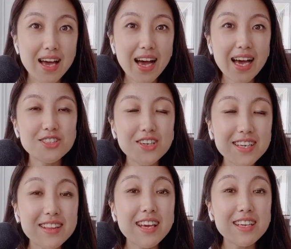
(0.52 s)
Hi,
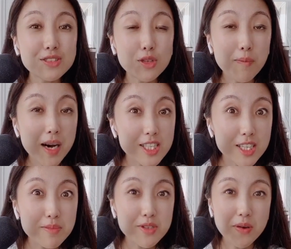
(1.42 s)
Julie. Thank you so much.
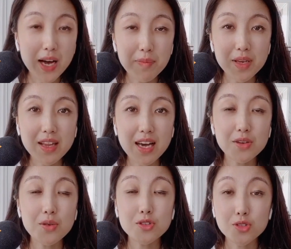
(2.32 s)
I'm so happy that
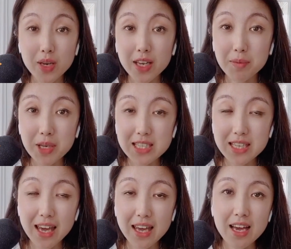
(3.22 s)
you are joining me
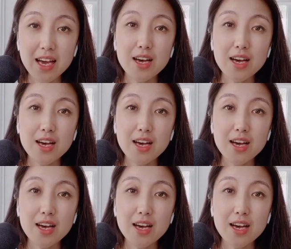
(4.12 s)
today.